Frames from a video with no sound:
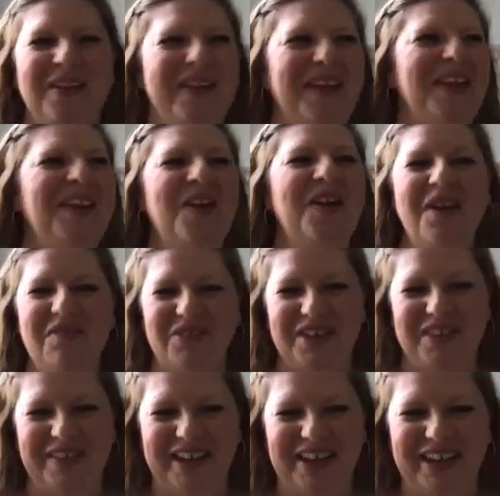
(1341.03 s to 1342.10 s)
They know
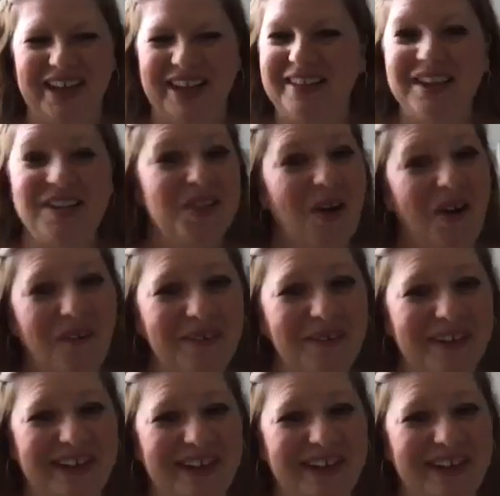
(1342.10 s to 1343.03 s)
everything and they don't.